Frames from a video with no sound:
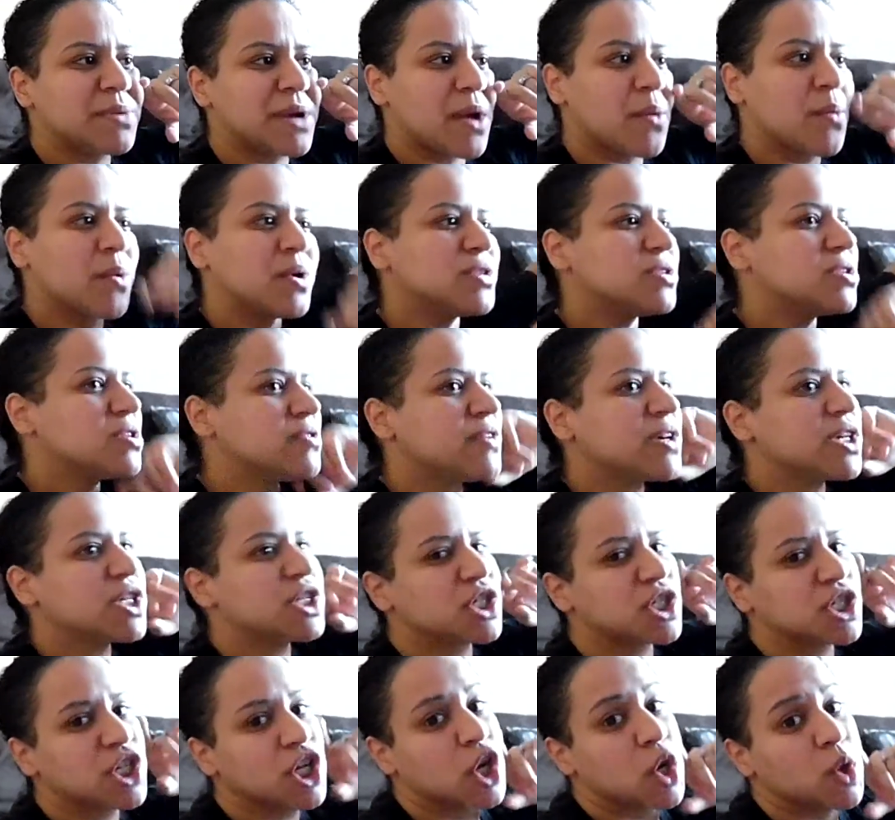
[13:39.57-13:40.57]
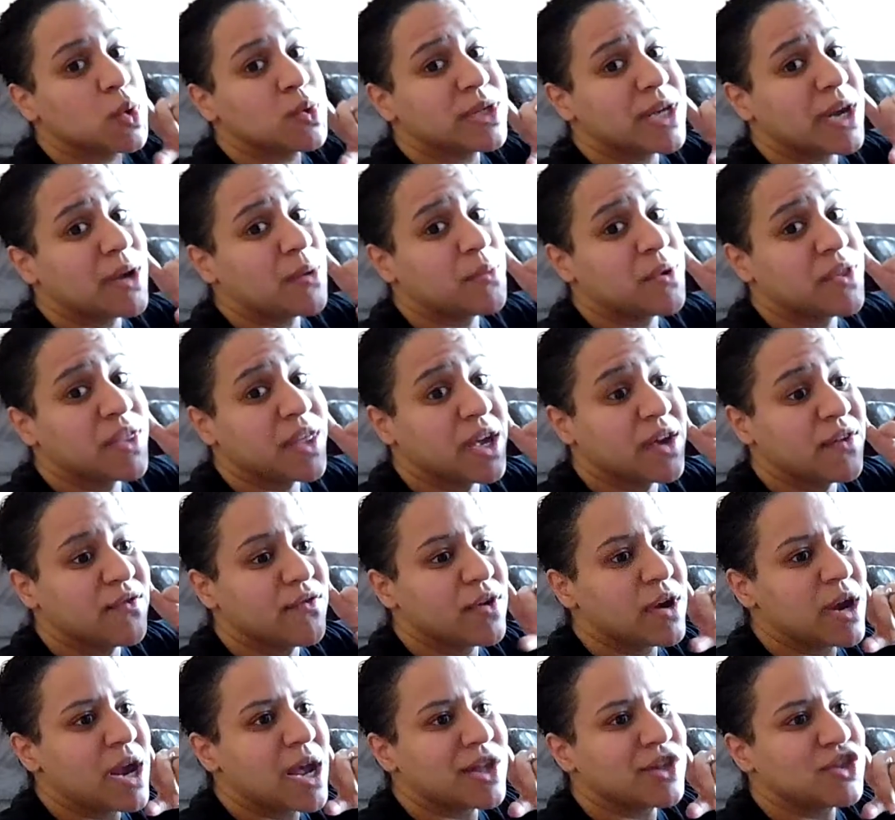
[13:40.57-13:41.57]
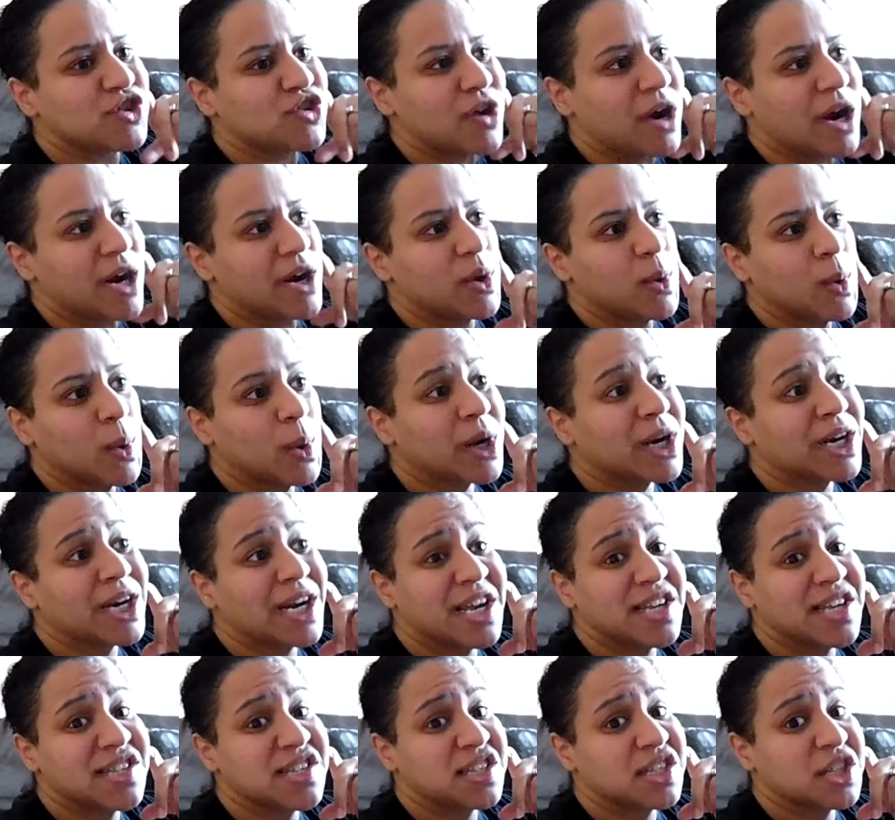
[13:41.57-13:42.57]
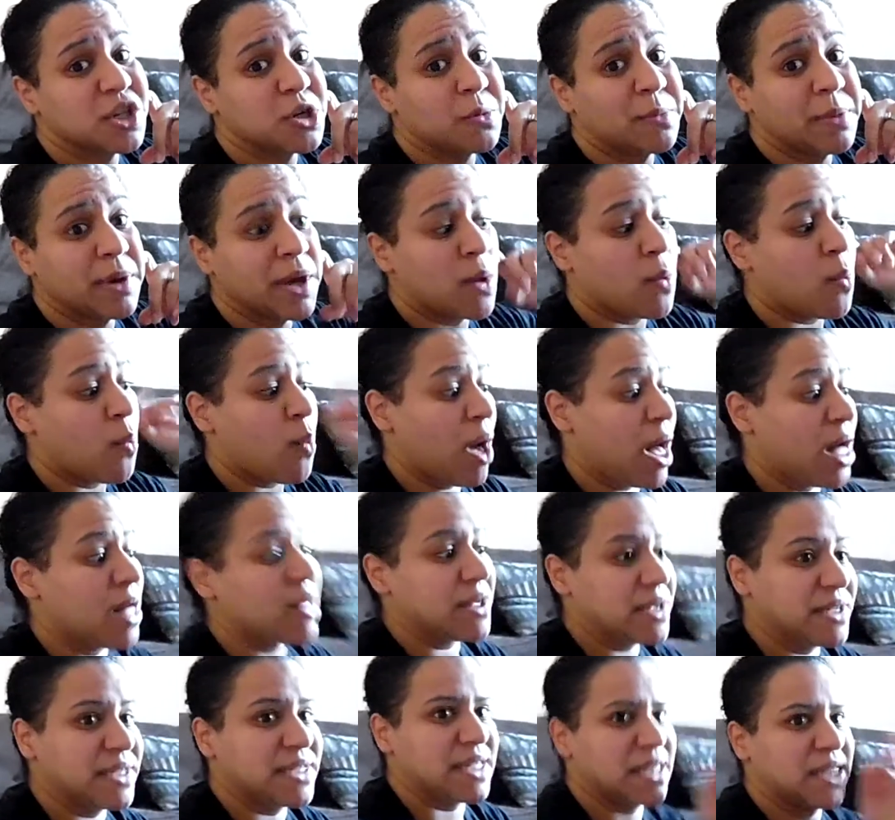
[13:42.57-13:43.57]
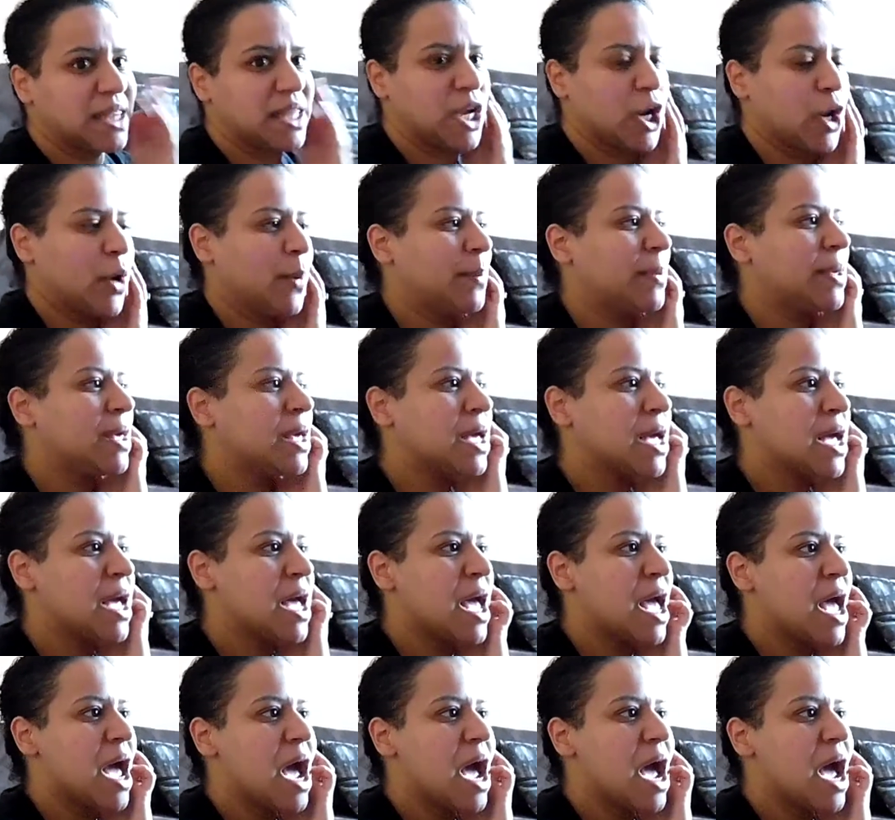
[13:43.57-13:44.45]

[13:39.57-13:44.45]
But I wonder if I should go down with Avery and try to organize a little bit while he's in therapy,